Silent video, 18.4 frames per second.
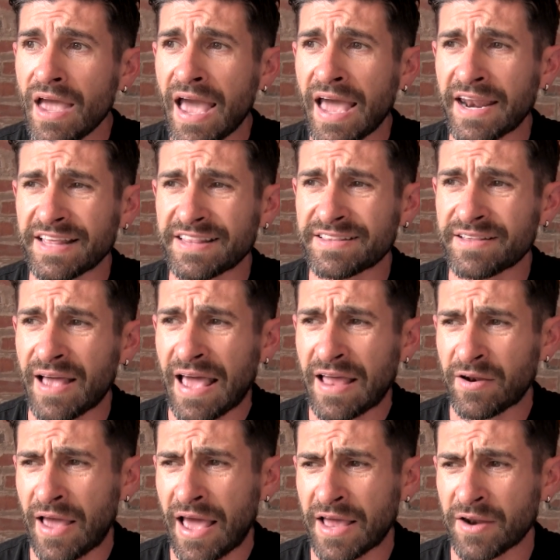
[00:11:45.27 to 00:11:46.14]
and it
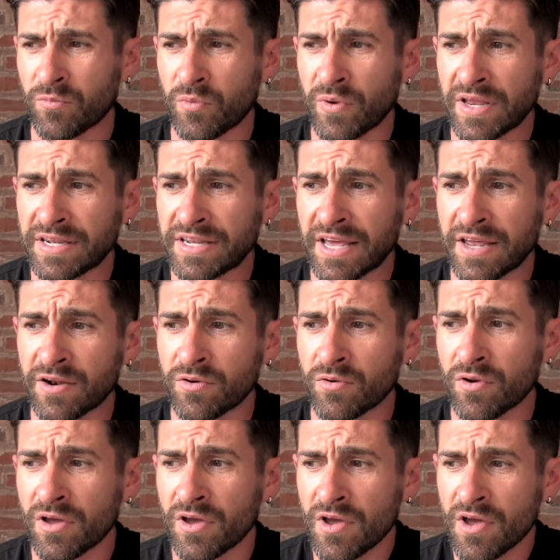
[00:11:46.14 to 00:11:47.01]
and and we
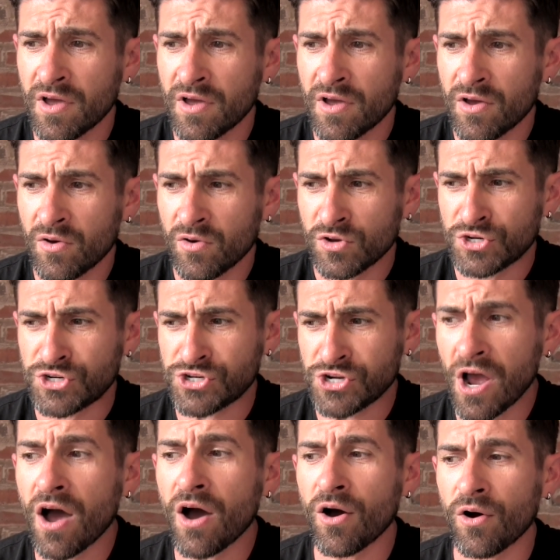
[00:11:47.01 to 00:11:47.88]
didn't
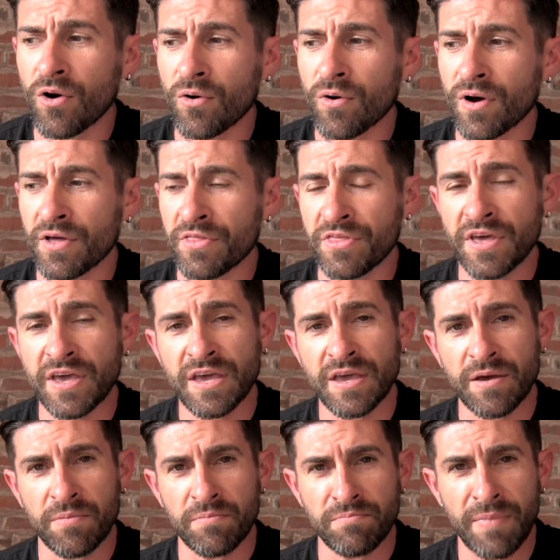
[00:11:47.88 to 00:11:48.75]
show
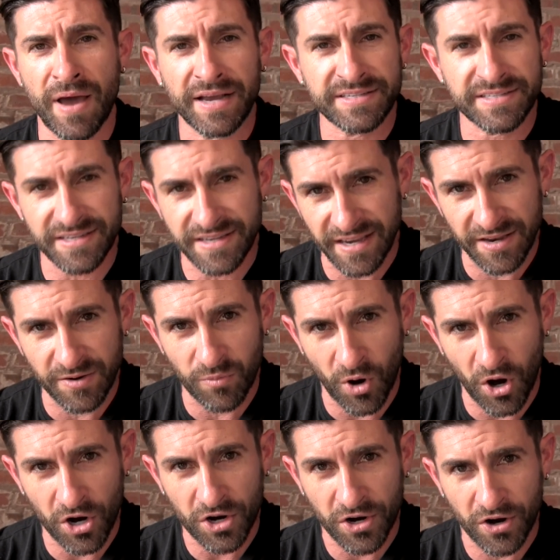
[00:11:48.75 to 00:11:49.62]
the Mexican
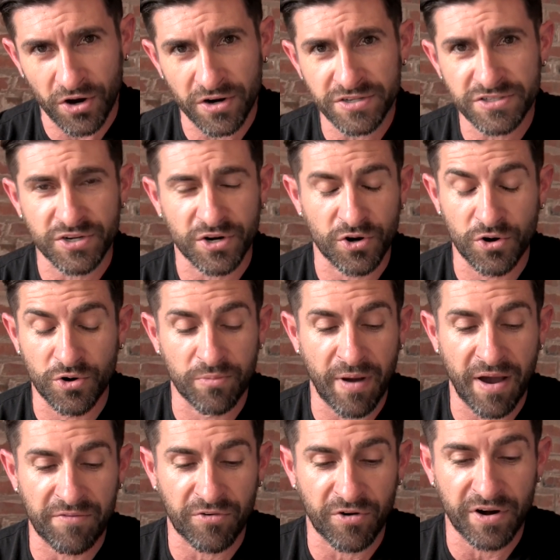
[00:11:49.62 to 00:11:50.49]
workers or
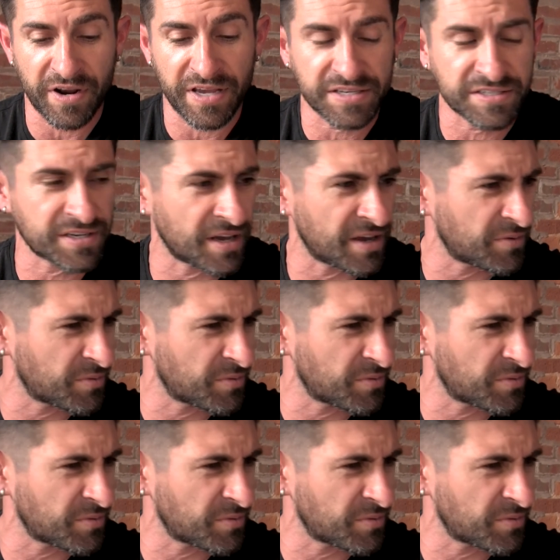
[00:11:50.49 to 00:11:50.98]
whomever he's uh,